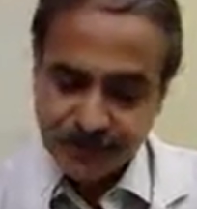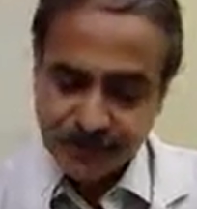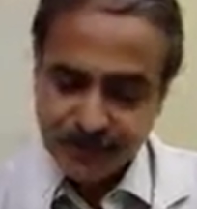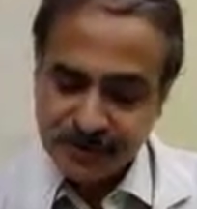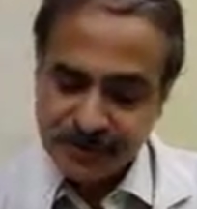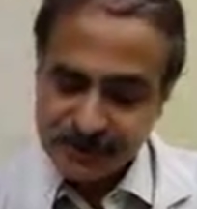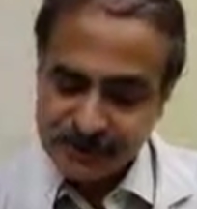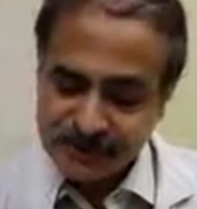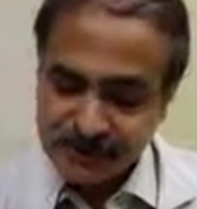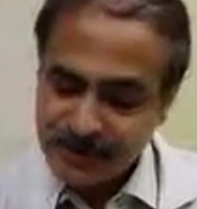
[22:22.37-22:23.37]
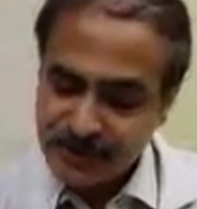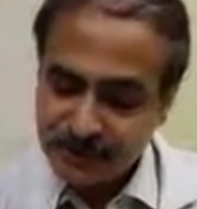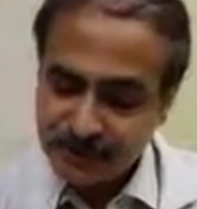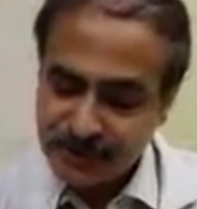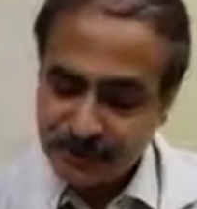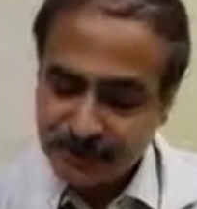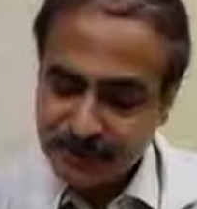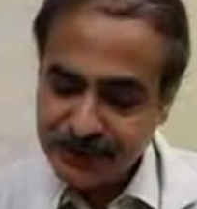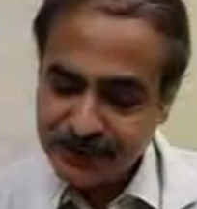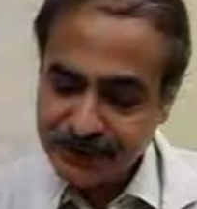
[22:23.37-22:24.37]
Doctor, in case of
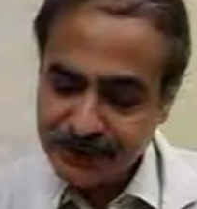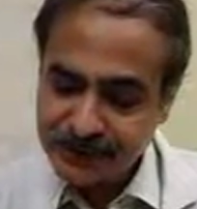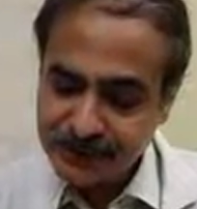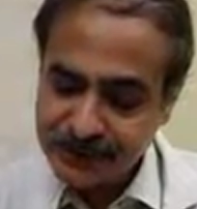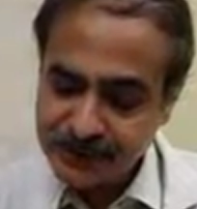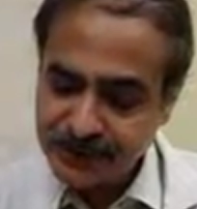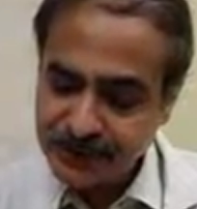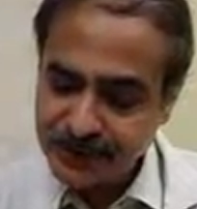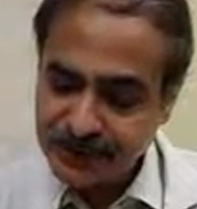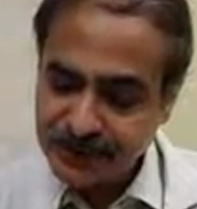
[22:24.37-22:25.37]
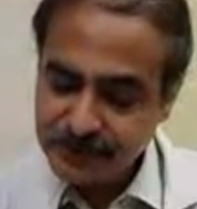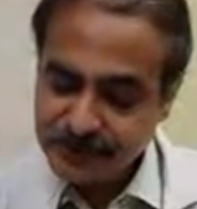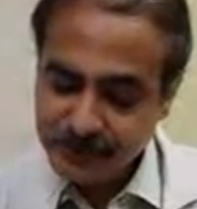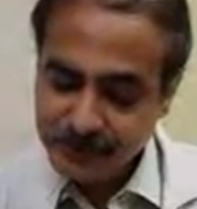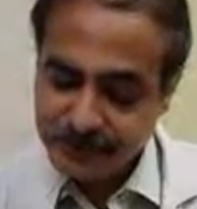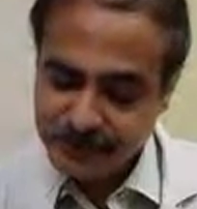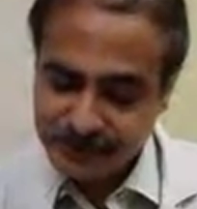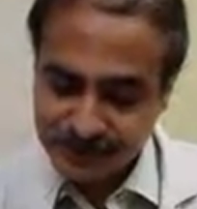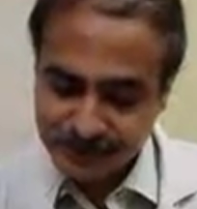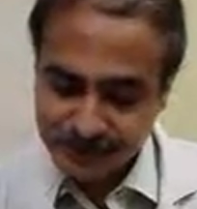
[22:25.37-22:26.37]
complete subtrigonal
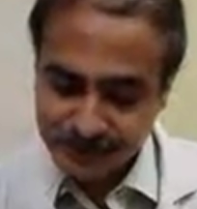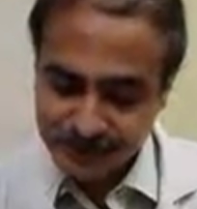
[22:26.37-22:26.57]
perforation,